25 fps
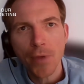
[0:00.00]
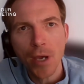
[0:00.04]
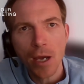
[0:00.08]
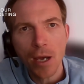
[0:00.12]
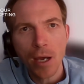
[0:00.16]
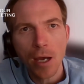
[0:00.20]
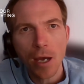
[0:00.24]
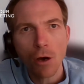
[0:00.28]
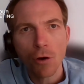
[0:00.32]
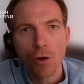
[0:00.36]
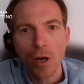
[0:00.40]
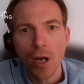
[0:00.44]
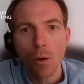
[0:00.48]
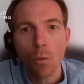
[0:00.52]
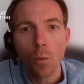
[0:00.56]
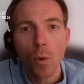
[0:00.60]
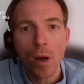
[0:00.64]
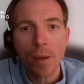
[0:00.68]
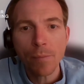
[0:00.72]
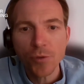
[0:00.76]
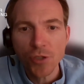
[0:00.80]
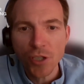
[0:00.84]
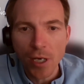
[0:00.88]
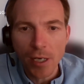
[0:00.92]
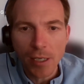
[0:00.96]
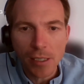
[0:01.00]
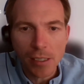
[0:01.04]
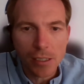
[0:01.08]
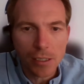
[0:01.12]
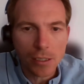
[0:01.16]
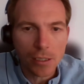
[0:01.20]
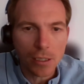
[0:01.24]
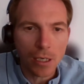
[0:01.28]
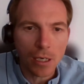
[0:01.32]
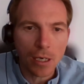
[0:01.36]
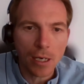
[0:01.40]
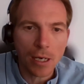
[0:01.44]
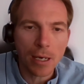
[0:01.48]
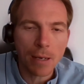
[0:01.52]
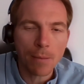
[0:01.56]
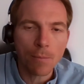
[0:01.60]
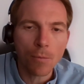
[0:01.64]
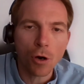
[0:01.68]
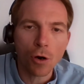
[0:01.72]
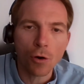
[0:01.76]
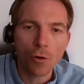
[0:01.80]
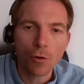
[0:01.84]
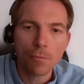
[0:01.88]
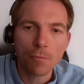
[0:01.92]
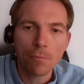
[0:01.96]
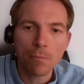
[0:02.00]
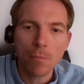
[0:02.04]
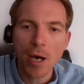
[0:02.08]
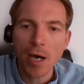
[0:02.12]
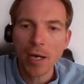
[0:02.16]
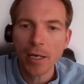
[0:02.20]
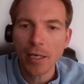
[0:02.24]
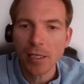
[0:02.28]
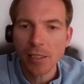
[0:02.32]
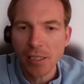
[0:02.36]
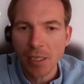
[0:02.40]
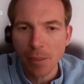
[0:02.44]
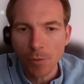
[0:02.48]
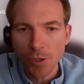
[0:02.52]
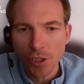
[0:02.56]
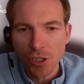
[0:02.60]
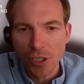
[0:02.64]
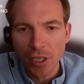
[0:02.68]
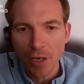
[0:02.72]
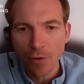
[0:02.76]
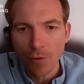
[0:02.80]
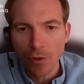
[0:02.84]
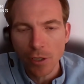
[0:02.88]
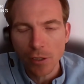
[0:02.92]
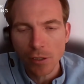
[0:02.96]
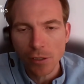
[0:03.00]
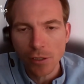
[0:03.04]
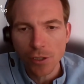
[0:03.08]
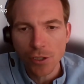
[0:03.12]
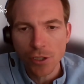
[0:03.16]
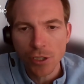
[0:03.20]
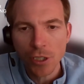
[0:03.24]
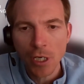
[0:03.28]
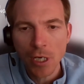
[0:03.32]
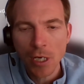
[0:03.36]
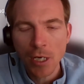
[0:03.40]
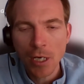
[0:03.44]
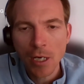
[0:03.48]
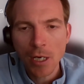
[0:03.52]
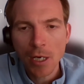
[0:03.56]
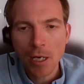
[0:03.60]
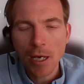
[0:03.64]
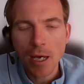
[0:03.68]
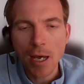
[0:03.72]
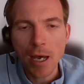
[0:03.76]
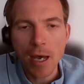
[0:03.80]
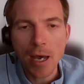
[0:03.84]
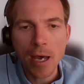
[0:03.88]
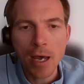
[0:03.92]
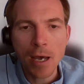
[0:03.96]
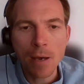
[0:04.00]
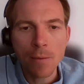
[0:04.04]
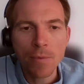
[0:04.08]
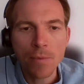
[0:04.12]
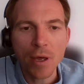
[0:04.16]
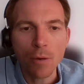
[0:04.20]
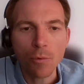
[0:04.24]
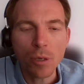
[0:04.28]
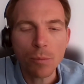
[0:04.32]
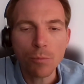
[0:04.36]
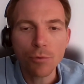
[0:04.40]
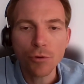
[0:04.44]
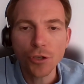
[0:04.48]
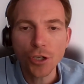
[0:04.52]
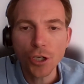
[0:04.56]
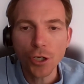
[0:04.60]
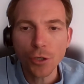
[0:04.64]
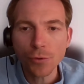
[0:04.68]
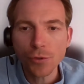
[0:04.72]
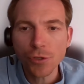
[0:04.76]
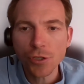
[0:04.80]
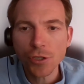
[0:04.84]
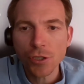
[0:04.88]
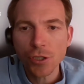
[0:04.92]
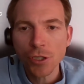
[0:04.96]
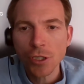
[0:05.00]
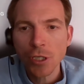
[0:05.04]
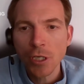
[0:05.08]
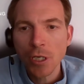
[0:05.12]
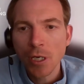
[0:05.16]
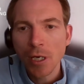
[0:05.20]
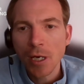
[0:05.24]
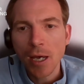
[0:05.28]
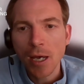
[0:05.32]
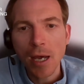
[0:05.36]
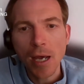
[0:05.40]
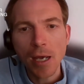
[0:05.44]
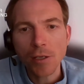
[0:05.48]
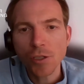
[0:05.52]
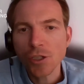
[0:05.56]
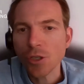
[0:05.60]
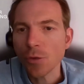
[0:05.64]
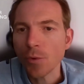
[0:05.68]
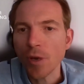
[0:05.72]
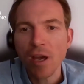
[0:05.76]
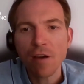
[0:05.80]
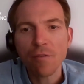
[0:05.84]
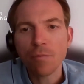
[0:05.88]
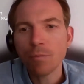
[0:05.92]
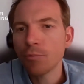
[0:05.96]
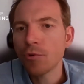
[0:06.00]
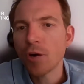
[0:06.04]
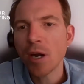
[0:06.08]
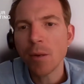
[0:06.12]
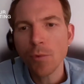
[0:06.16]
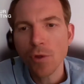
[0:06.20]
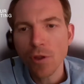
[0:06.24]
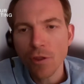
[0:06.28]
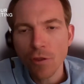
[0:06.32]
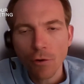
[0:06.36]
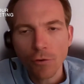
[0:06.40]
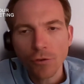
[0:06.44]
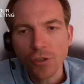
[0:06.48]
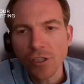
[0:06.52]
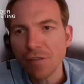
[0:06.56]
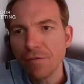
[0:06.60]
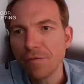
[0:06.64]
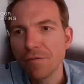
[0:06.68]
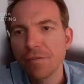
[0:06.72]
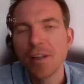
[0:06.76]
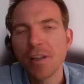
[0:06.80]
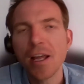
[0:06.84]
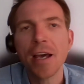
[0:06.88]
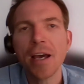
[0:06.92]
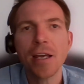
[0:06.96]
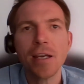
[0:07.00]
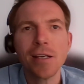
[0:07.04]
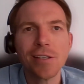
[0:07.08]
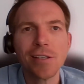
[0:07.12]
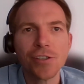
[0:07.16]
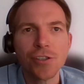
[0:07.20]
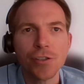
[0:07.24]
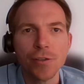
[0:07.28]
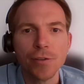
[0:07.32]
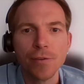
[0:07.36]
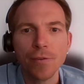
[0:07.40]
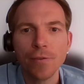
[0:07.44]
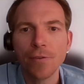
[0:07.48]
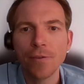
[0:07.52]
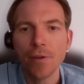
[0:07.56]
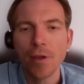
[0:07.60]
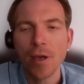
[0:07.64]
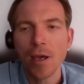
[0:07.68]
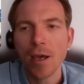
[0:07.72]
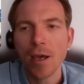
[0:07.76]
on our website, on marketing materials that we produce. So we have primary authority flyers and